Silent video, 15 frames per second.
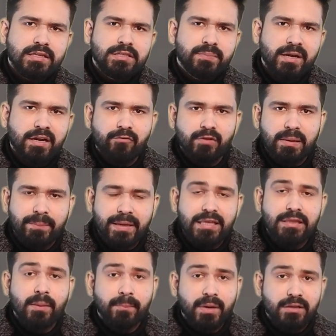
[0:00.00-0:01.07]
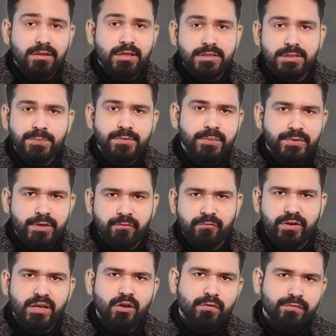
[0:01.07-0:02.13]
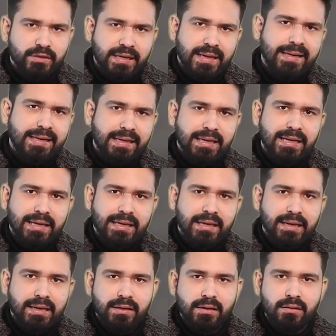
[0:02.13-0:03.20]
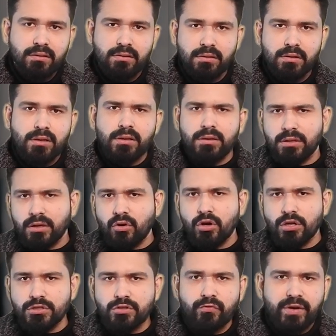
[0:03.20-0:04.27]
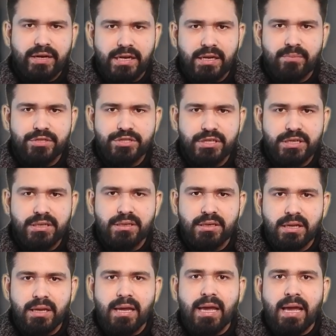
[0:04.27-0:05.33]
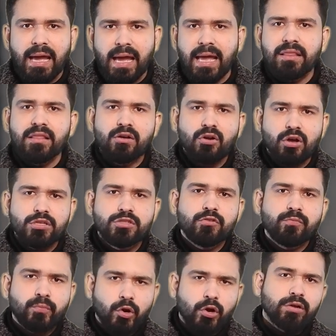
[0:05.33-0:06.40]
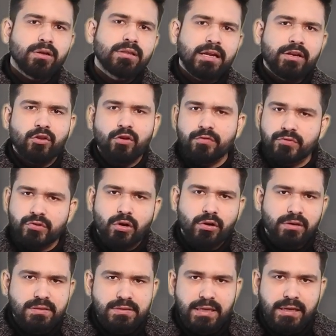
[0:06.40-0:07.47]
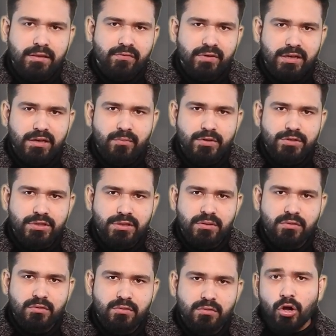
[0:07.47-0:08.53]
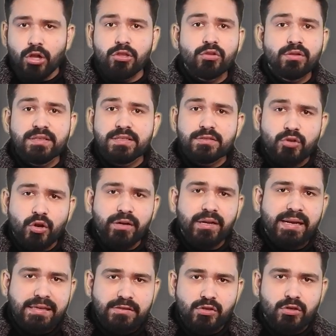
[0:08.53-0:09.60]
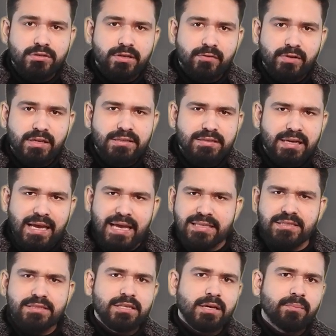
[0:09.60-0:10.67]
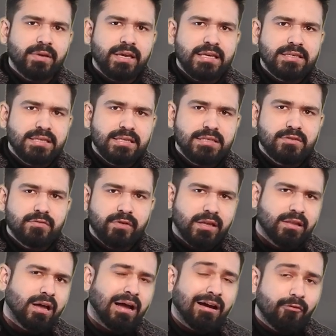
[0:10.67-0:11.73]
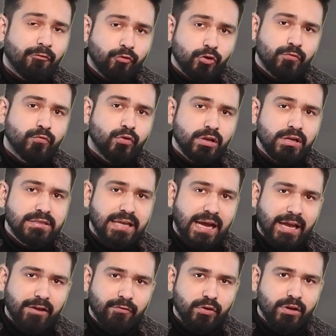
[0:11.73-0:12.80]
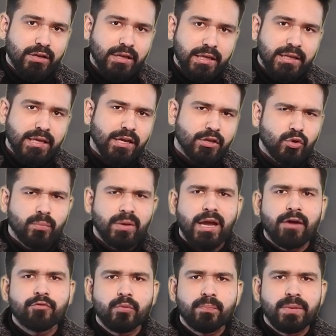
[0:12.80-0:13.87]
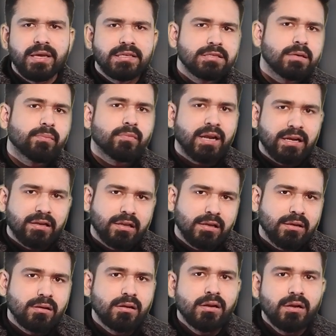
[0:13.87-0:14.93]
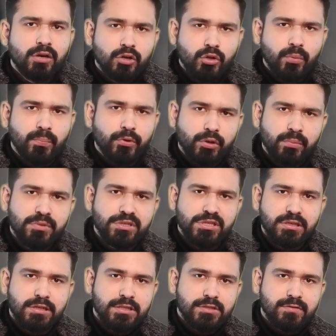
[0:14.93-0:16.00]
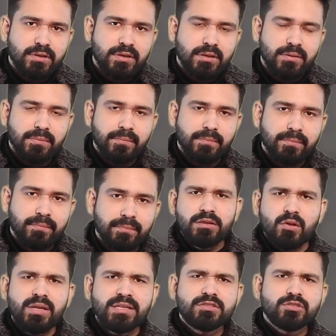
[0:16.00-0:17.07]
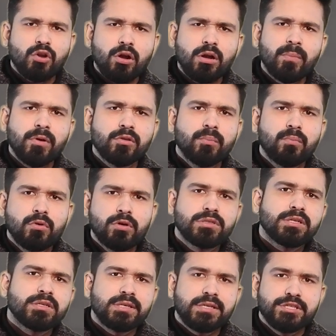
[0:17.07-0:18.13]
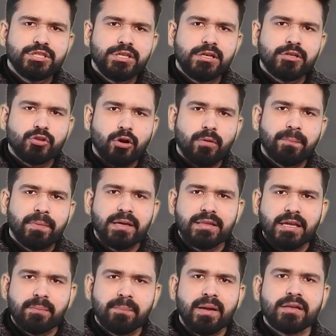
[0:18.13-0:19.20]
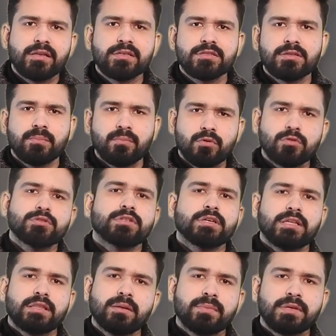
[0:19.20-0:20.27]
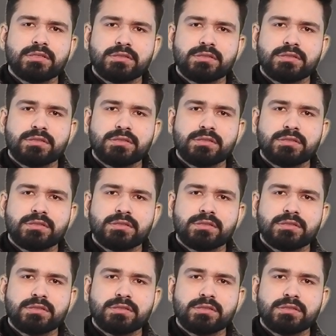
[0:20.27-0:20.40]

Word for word: investment will be the monthly subscription fee of the technical aggregator, the cost of vending machine, and the cost of product that you have stocked inside the vending machine. Although this is not an exhaustive list, as in some cases where the footfall is high for an area, you may have to pay some rental to put your machine as well. Now let's talk about the most essential topic that matters the most in the